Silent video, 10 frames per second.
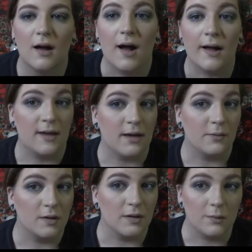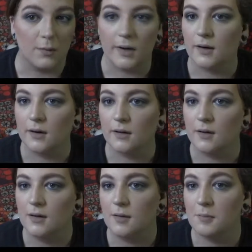I can't really wear
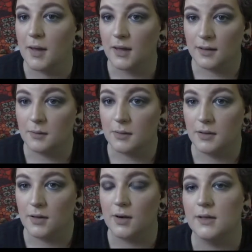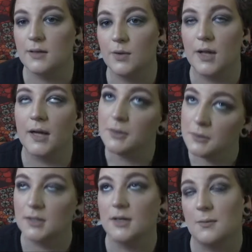makeup on well, I
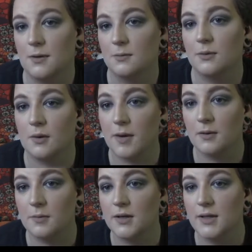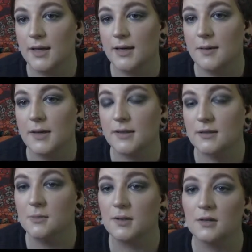used to not be able to wear makeup on a day-to-day
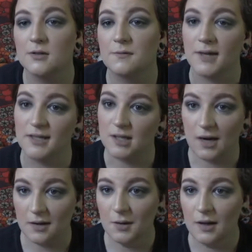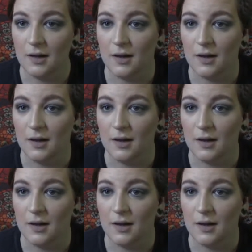basis because of my job.